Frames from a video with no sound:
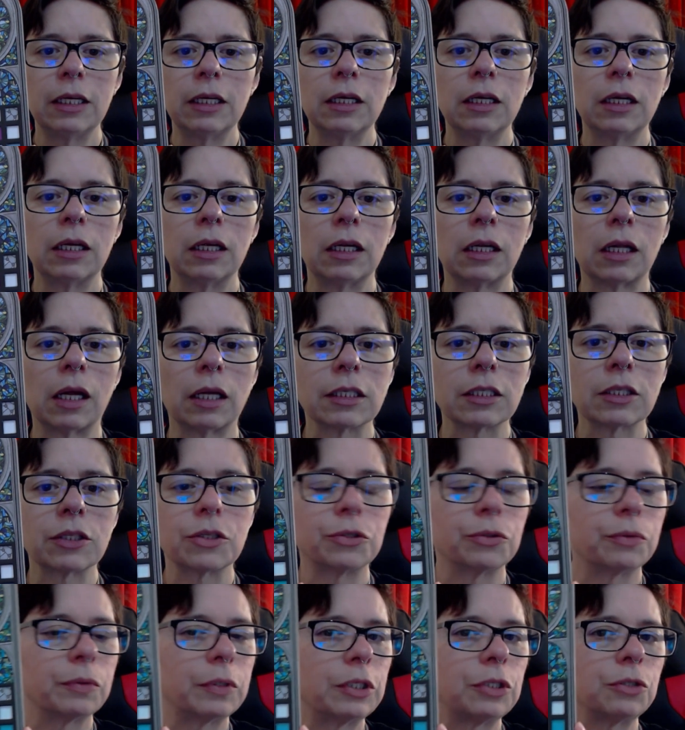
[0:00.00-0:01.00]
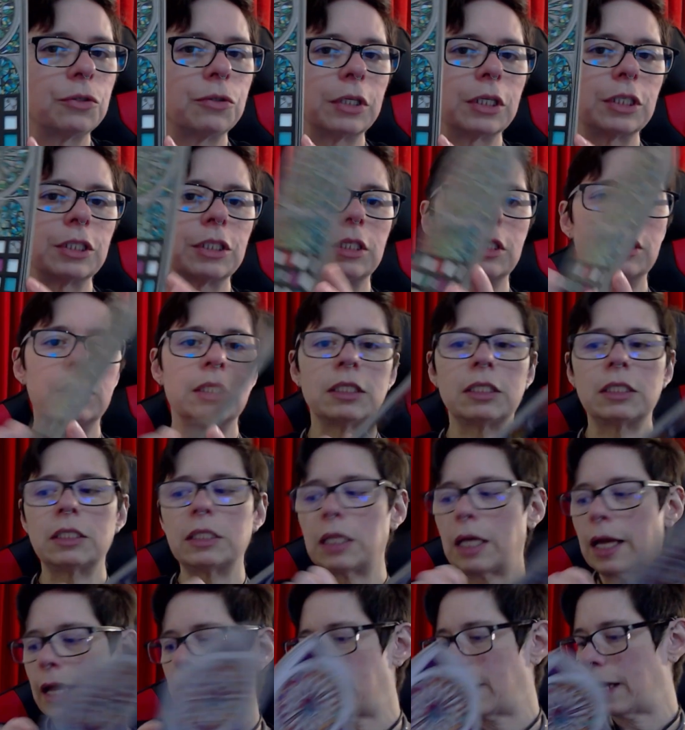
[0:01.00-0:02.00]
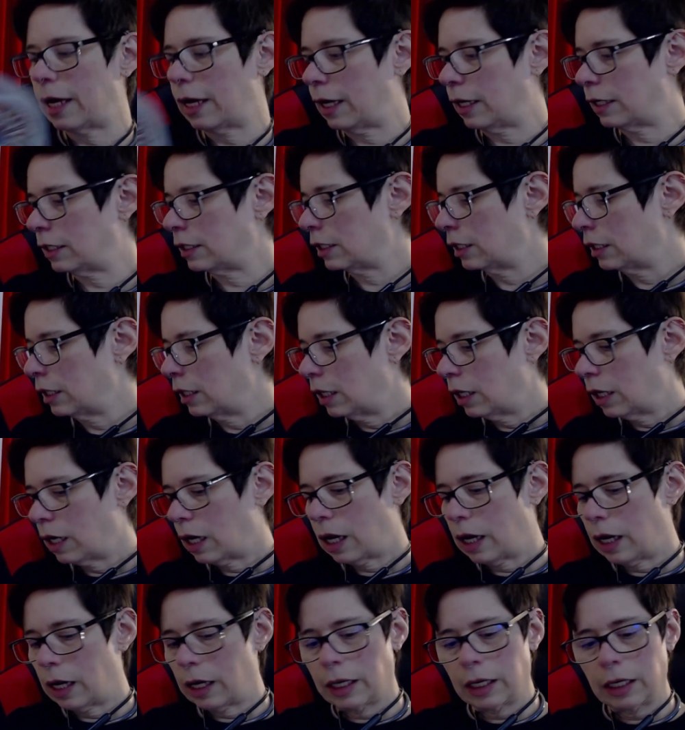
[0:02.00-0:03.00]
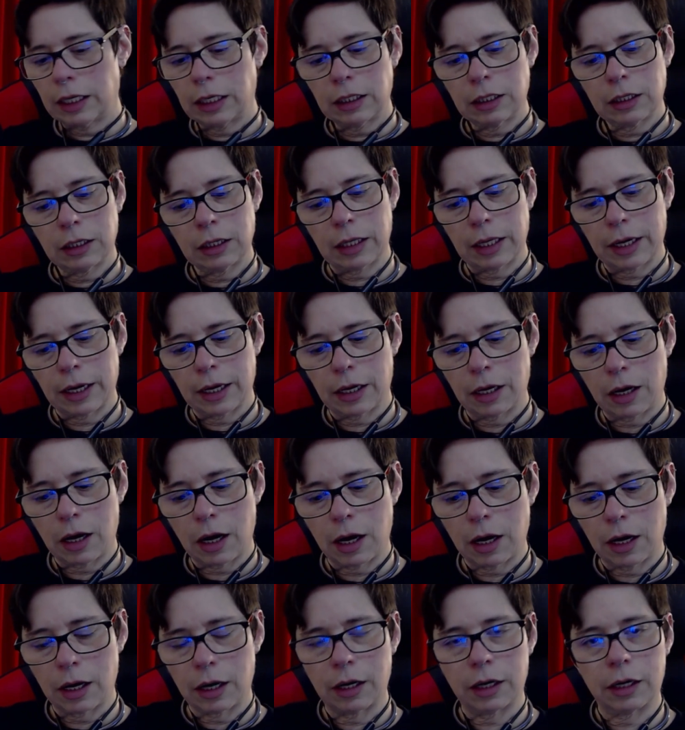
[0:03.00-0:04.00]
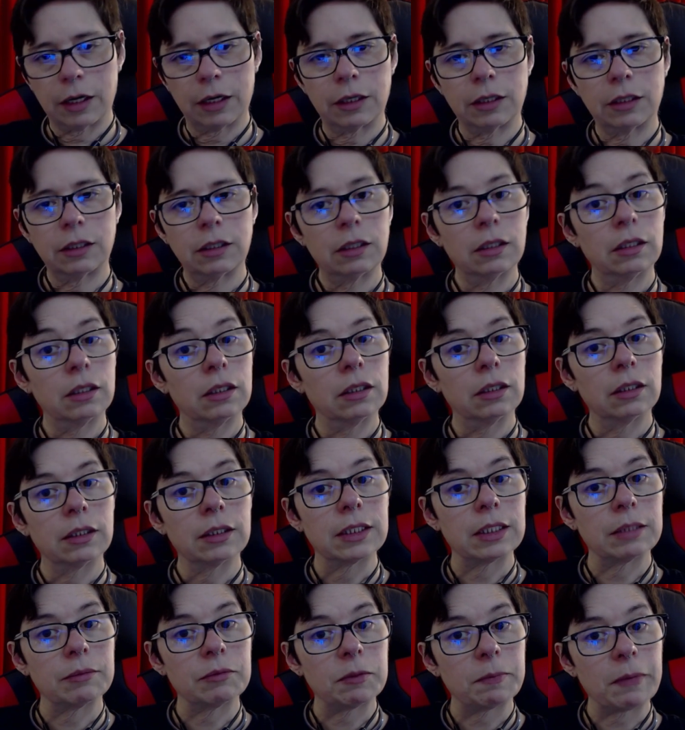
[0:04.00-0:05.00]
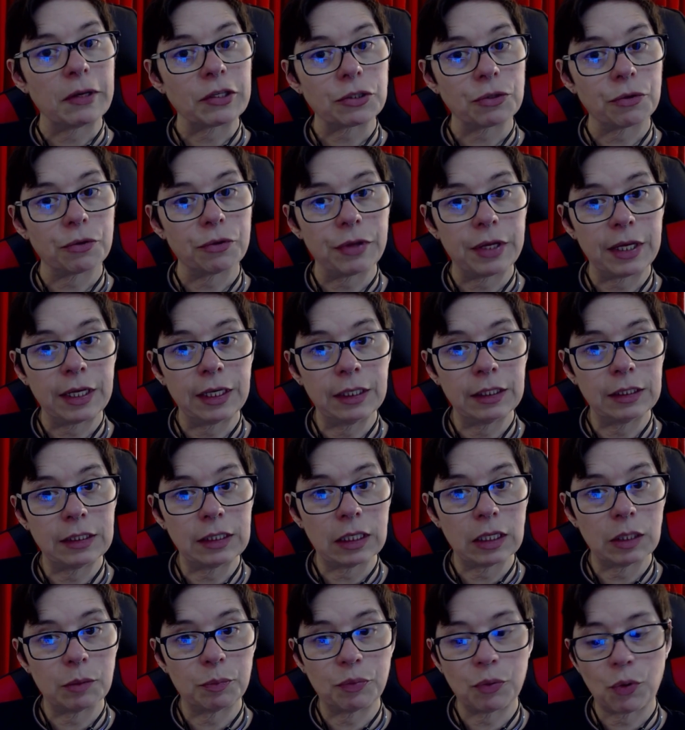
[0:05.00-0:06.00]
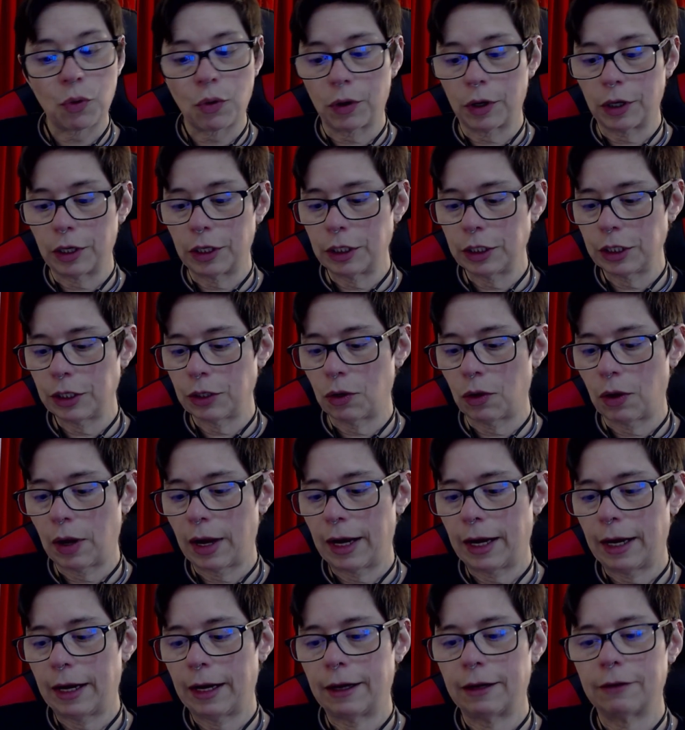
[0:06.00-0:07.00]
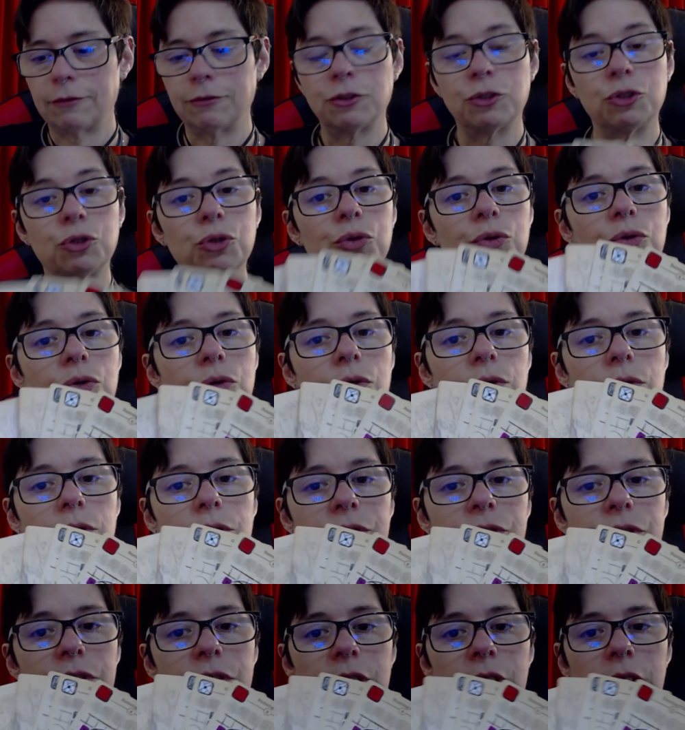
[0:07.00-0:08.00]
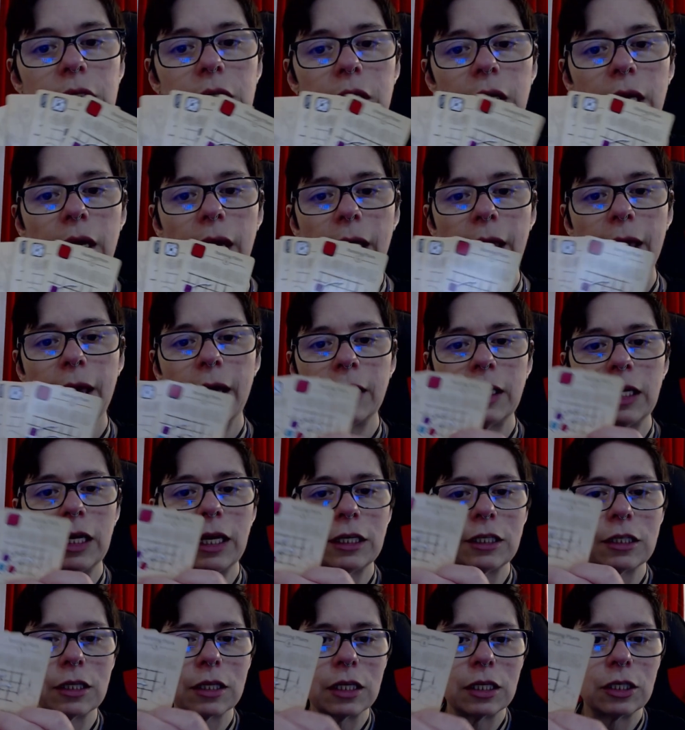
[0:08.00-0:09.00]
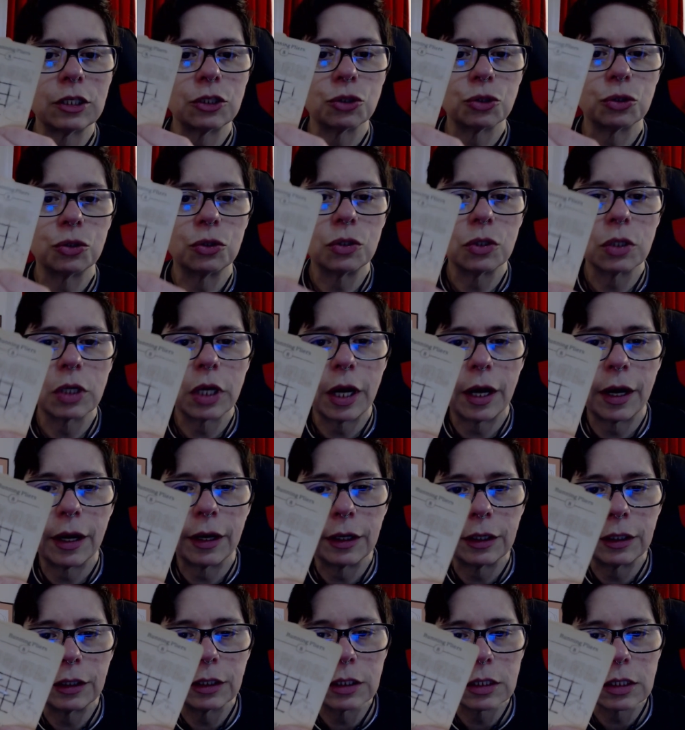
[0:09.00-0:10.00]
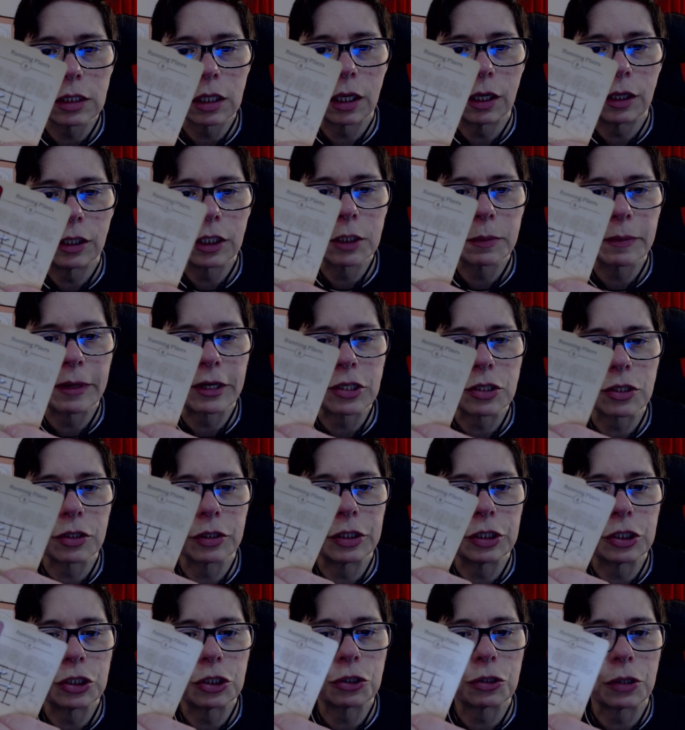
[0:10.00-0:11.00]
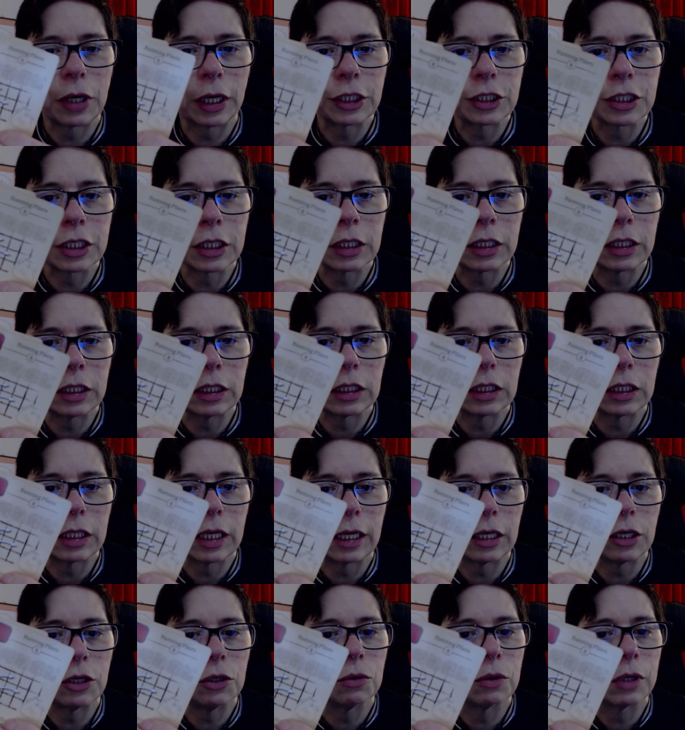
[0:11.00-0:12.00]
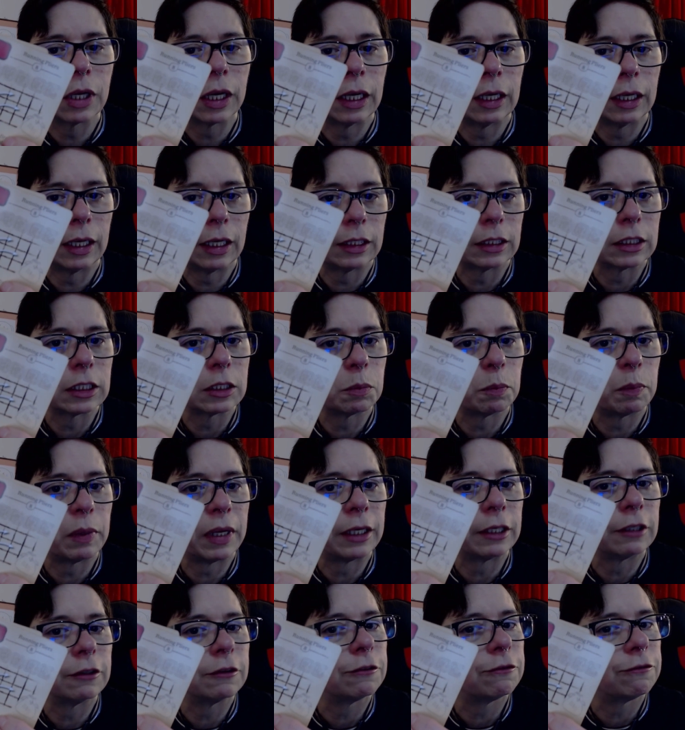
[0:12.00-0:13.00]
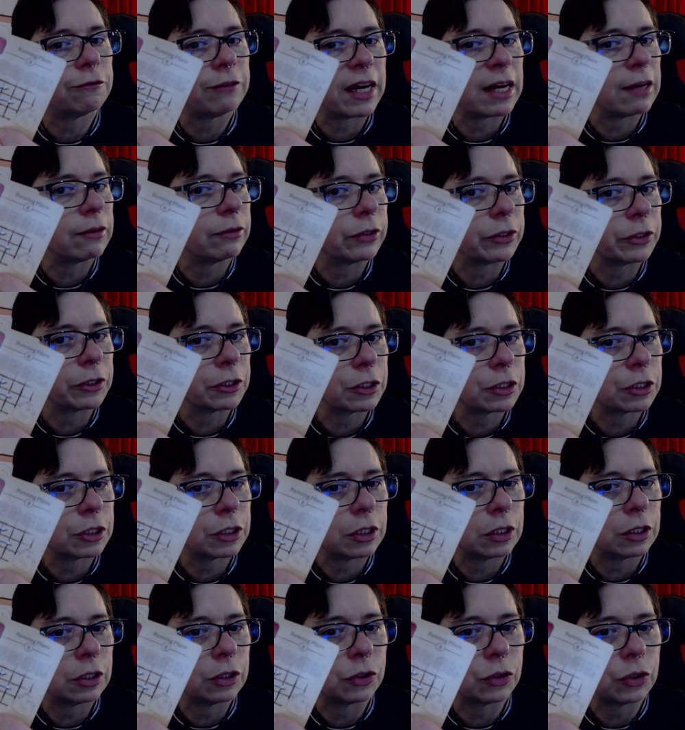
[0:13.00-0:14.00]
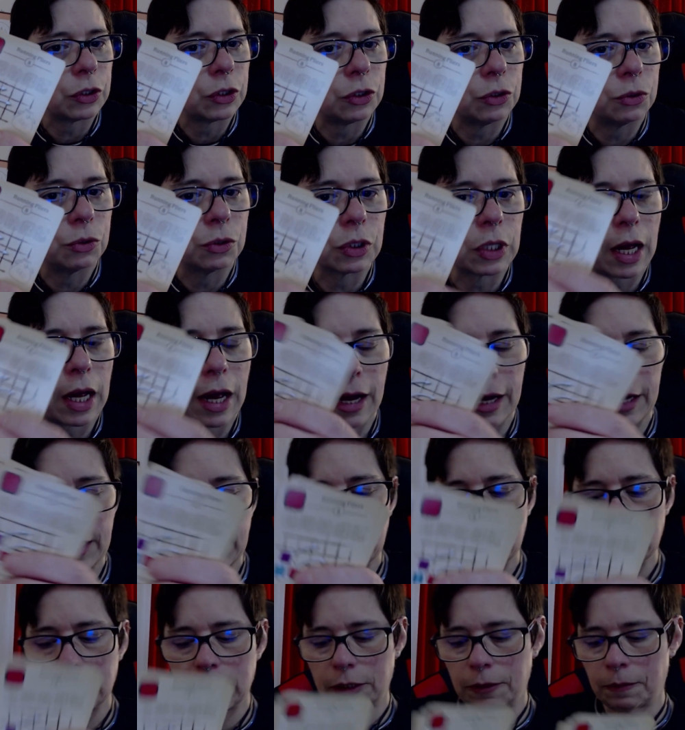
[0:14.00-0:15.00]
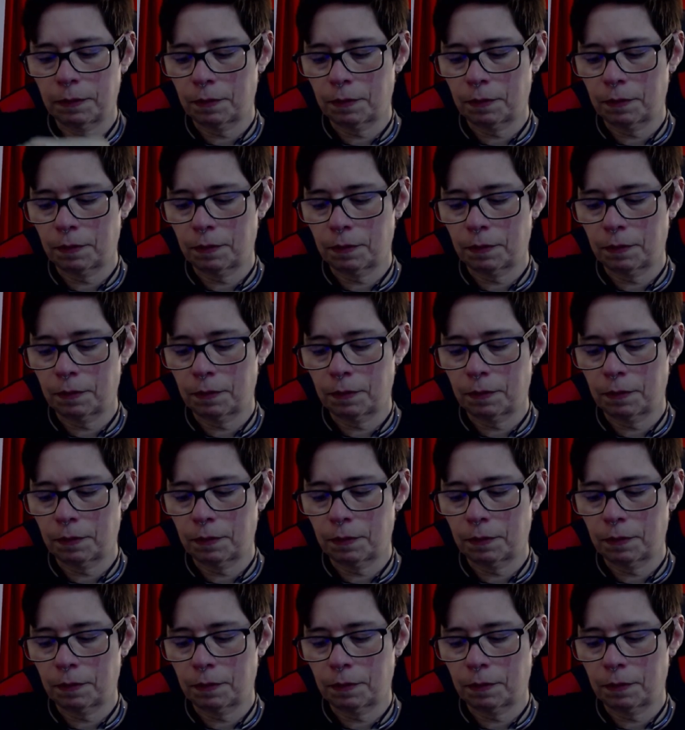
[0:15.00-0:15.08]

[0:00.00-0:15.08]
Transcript: Lots little restrictions and uh, there are some special things in the board. You'll have tools and each of these tool cards are special instruction that you can spend favors to utilize